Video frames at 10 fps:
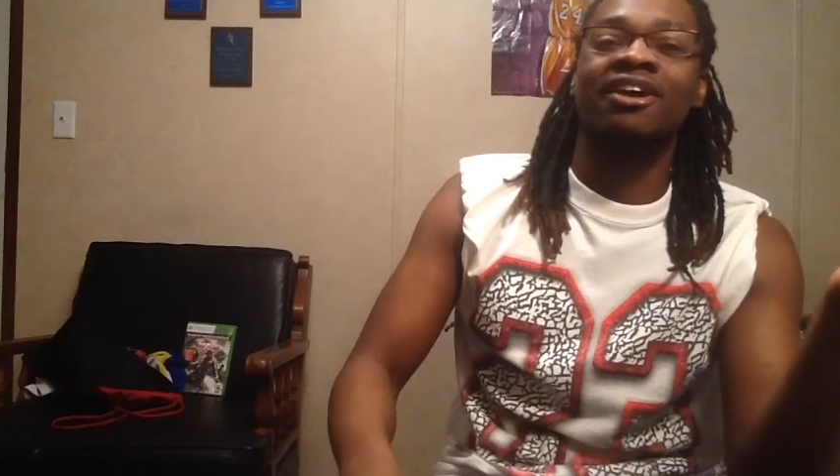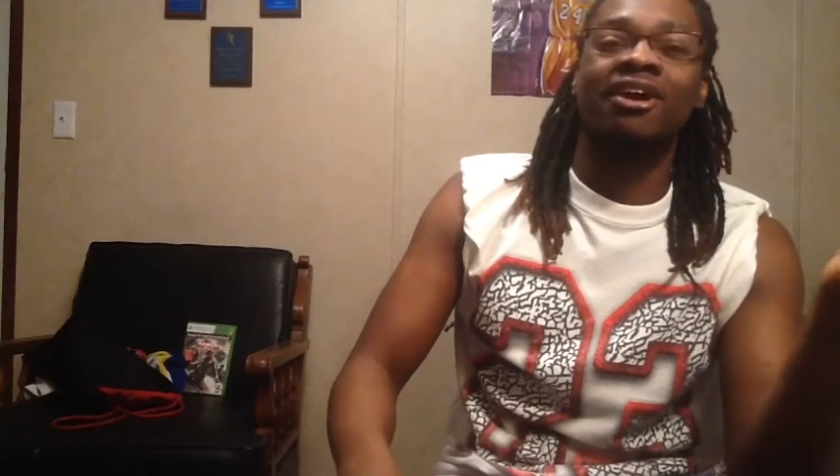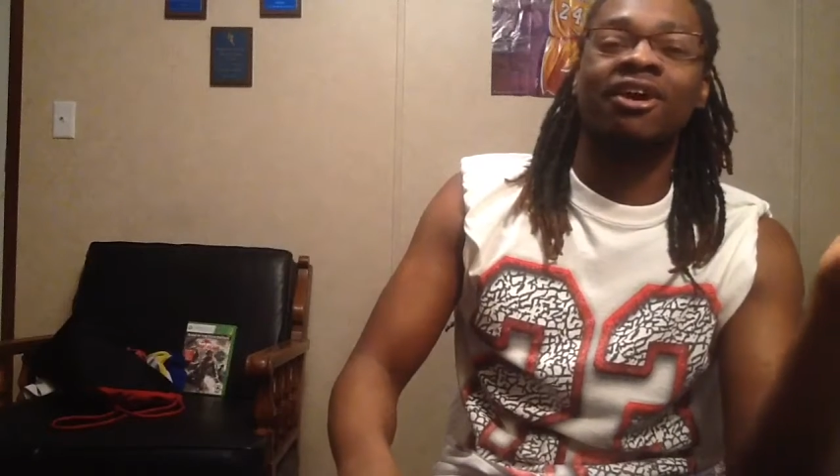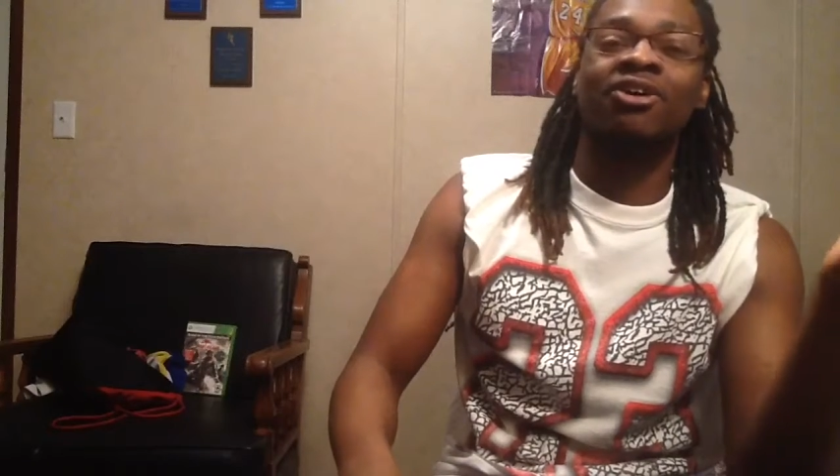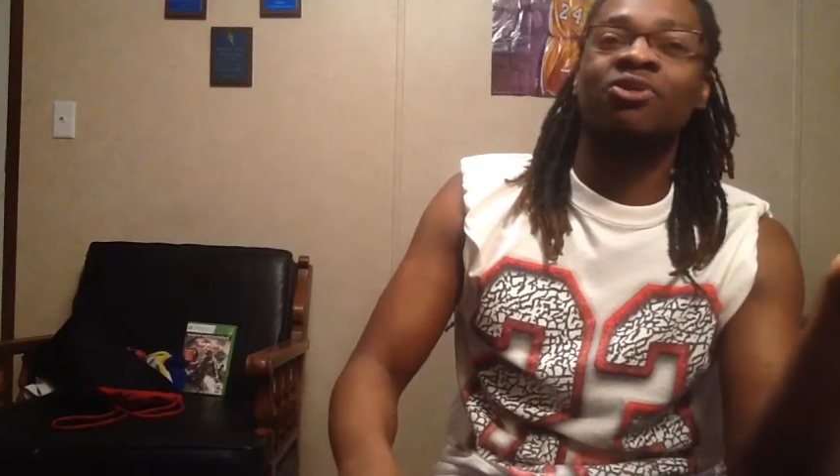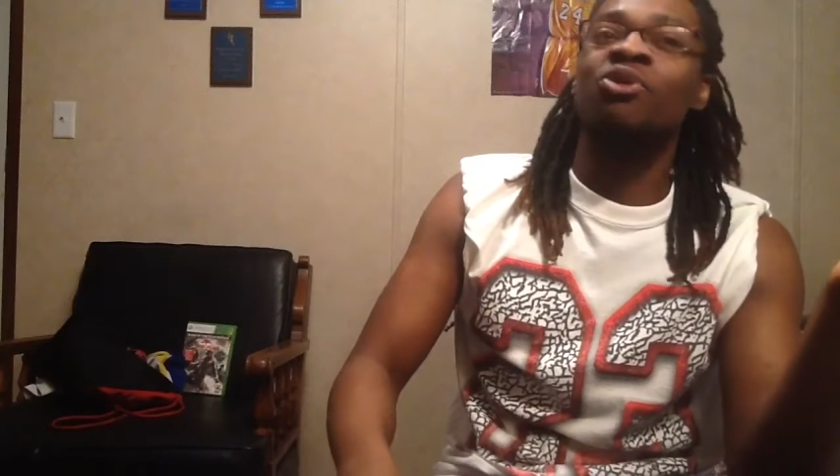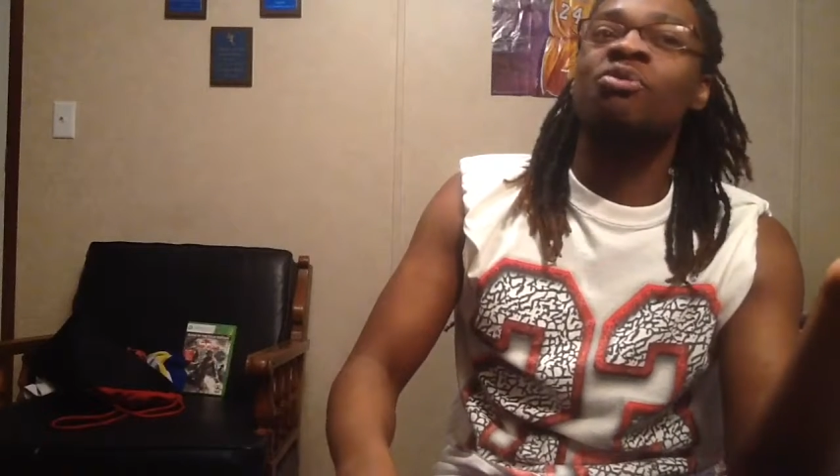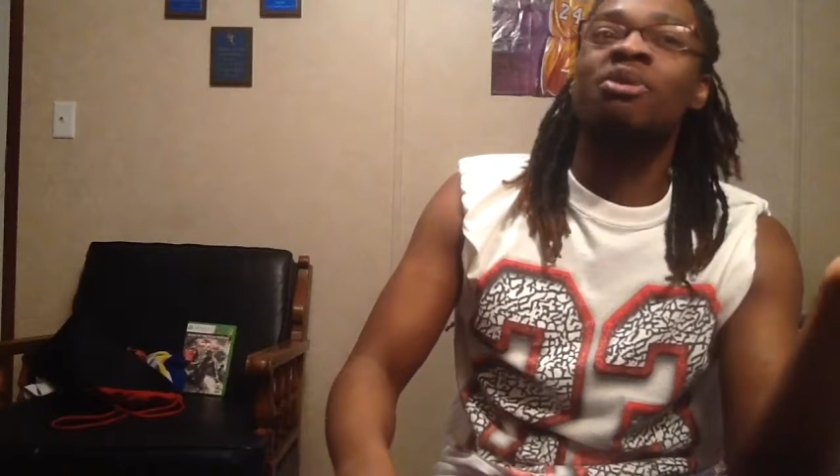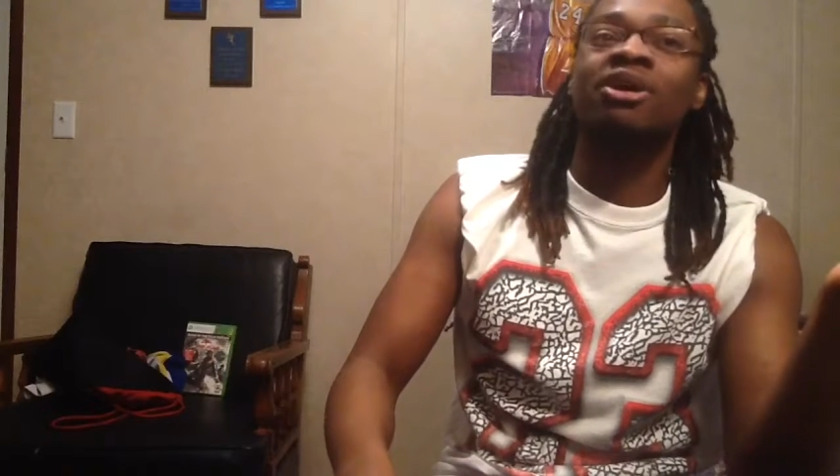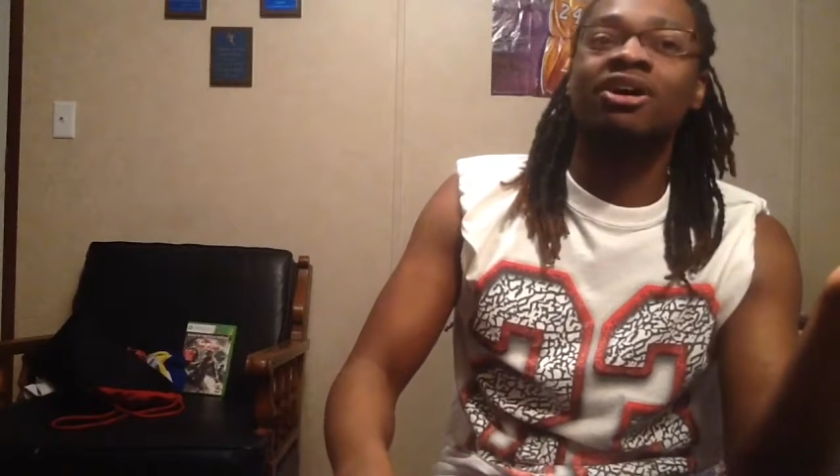the
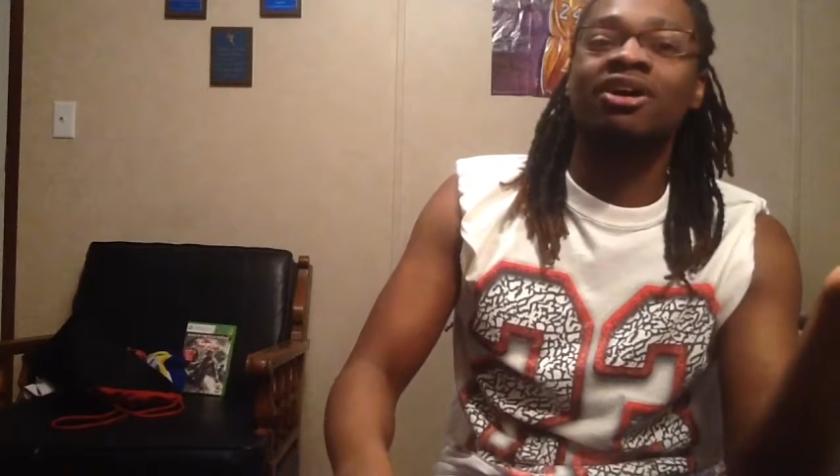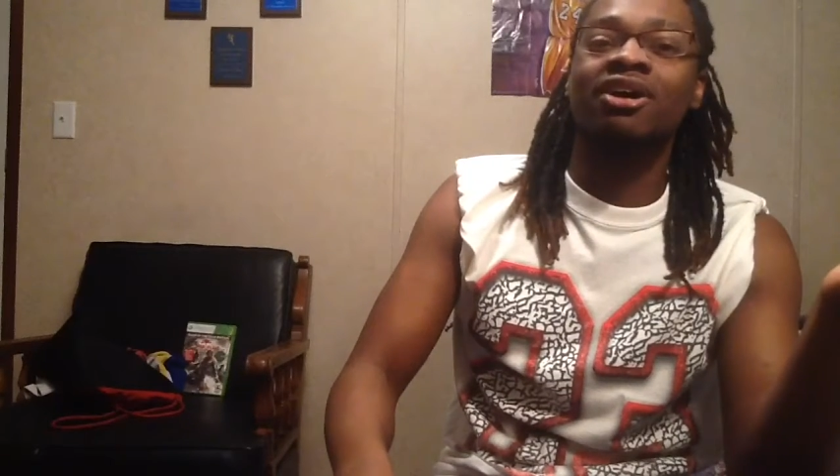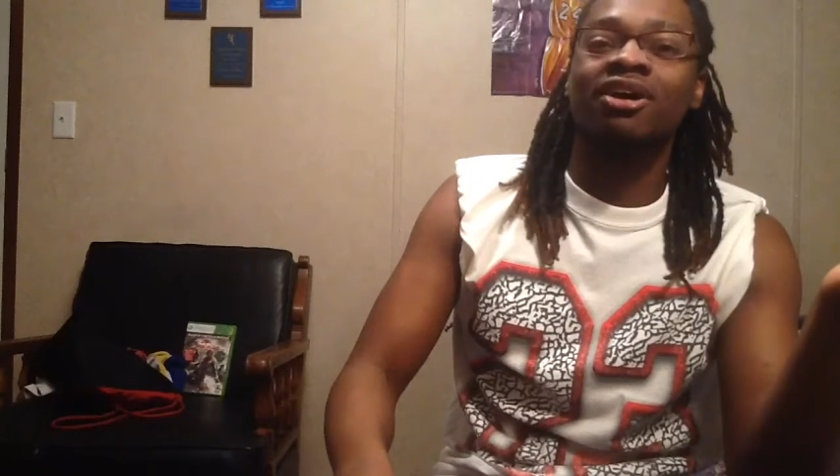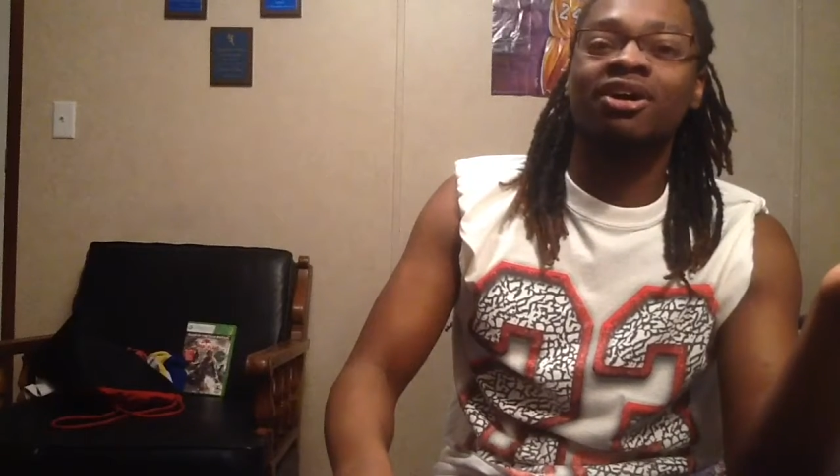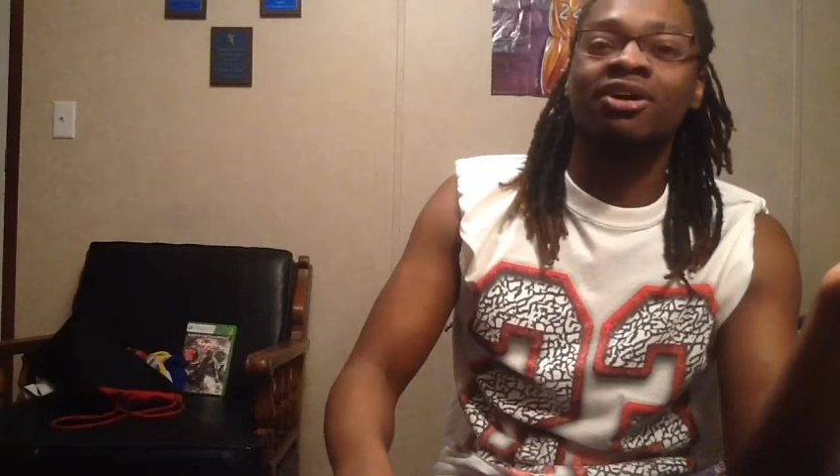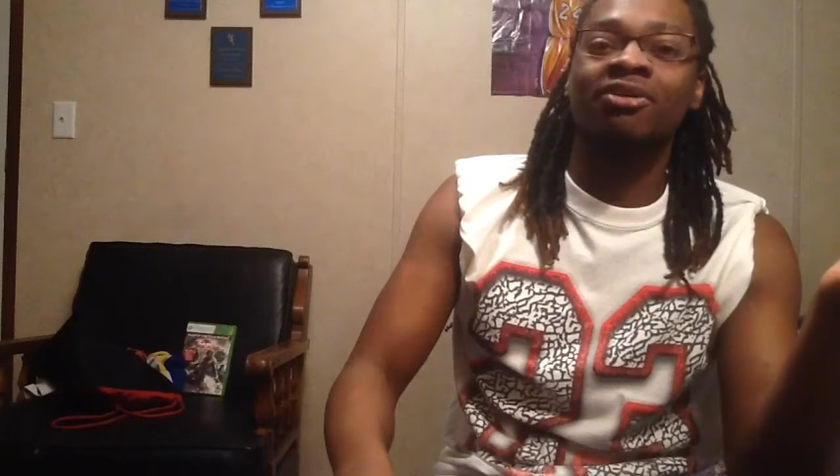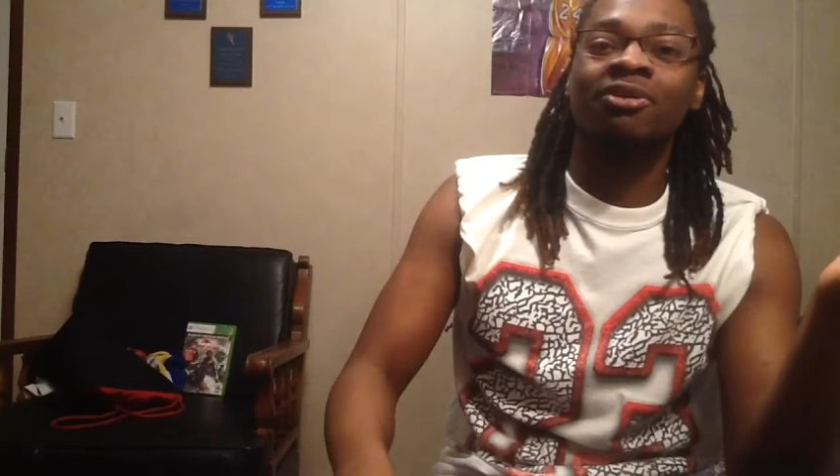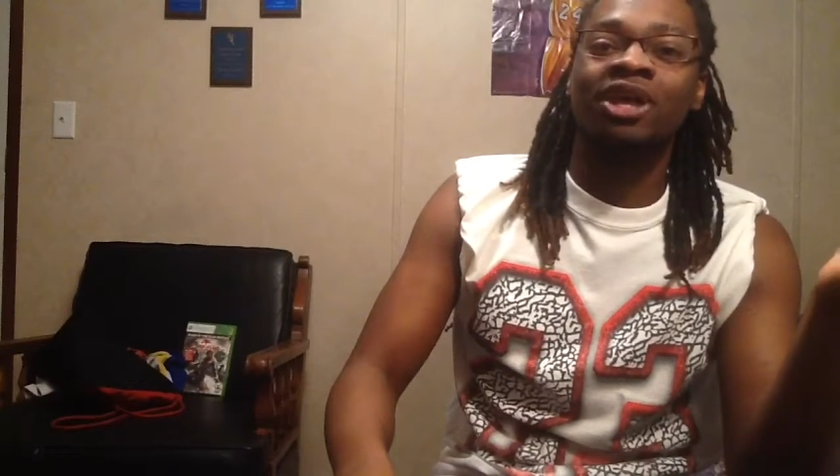woodpecker